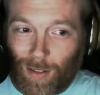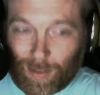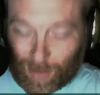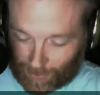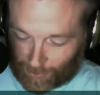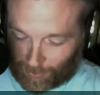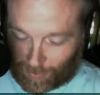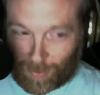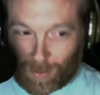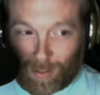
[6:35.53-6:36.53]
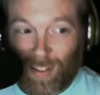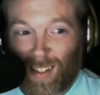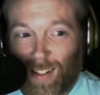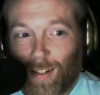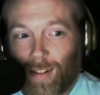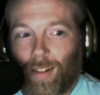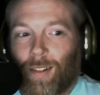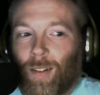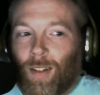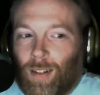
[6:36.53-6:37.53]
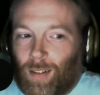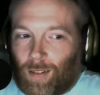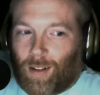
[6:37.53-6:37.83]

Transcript: I'll make it sleeveless or something, so we won't be exact.